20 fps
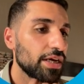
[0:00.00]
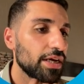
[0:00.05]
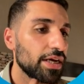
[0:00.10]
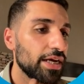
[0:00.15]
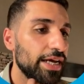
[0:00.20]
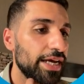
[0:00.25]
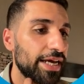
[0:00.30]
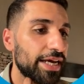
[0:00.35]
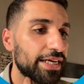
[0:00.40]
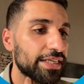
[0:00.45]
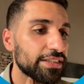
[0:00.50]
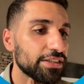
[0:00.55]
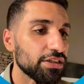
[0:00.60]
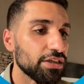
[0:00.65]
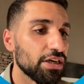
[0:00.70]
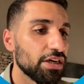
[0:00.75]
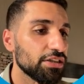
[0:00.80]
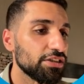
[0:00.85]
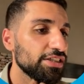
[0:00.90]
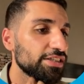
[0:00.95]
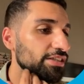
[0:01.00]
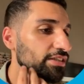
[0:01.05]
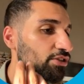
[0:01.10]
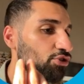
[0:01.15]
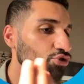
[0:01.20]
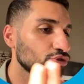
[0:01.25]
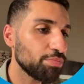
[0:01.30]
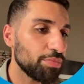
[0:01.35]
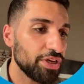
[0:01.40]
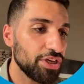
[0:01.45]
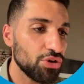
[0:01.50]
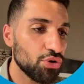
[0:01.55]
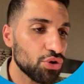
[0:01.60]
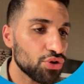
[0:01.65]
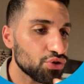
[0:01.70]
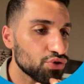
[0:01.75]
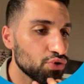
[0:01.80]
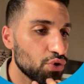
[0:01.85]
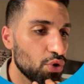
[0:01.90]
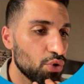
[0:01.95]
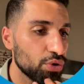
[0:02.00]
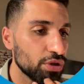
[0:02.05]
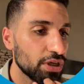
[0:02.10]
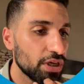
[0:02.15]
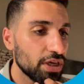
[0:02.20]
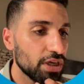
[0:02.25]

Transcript: and this should be your tone.